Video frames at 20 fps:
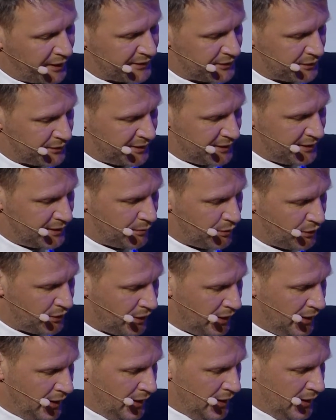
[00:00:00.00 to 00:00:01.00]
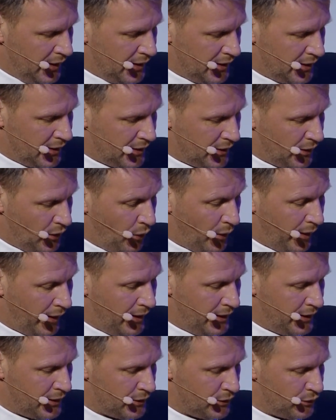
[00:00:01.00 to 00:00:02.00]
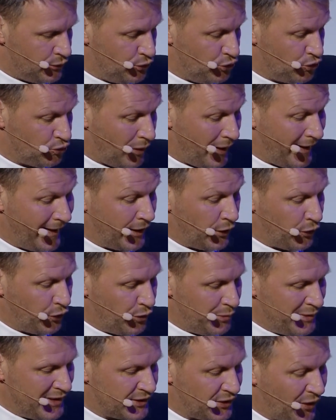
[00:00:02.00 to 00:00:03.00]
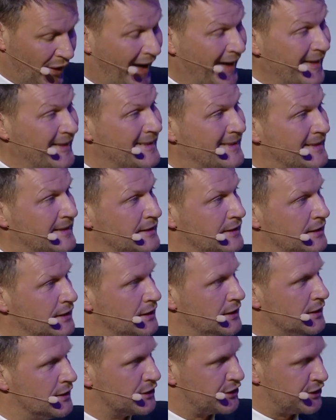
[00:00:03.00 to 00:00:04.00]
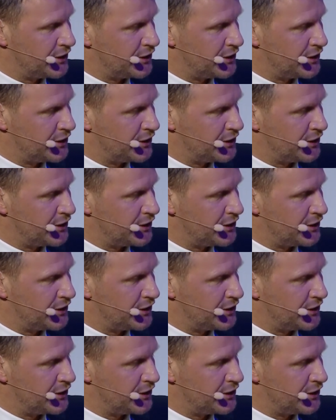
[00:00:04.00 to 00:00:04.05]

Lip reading: specialist for artificial intelligence. You're